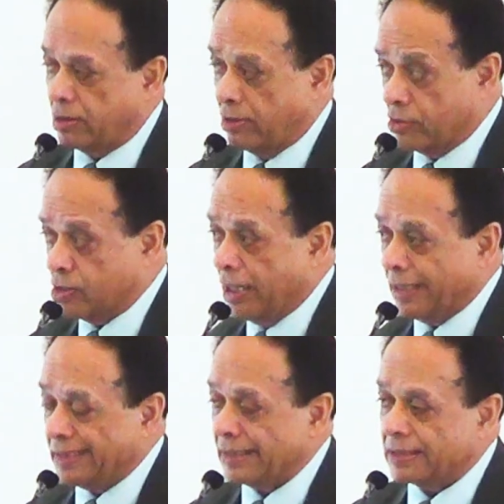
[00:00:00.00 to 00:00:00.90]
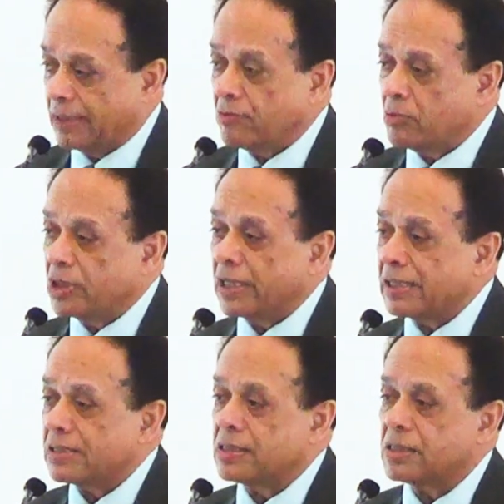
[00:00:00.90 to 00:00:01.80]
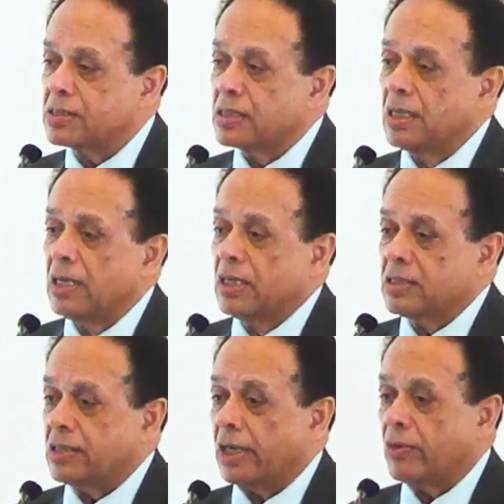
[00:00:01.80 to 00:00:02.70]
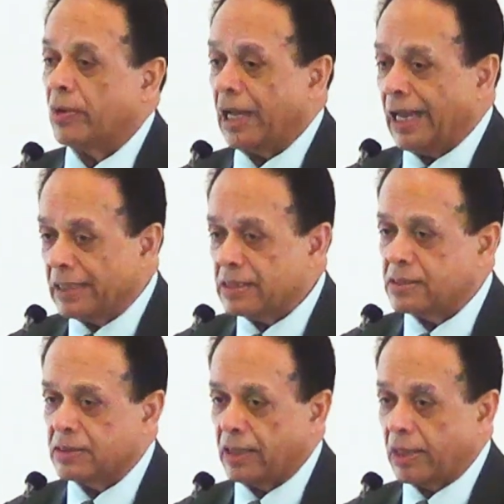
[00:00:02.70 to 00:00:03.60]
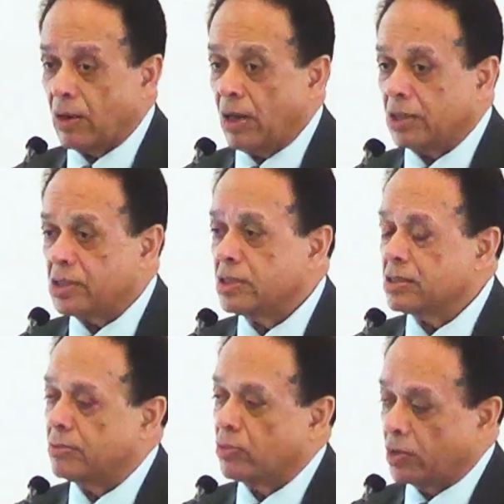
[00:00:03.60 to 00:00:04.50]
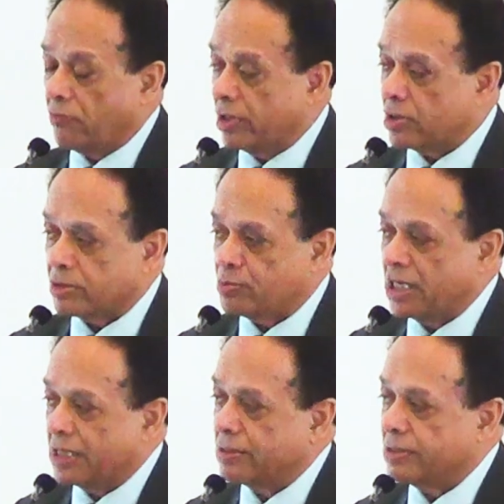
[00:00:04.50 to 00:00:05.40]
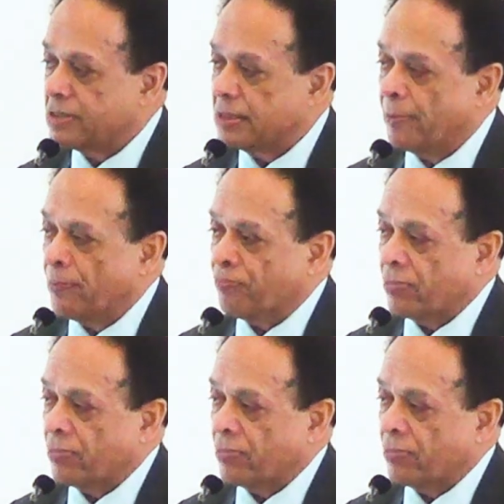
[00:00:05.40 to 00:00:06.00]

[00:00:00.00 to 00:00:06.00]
the neuroscientists, everybody else is psychoanalysts, psychologists, the motivation speakers,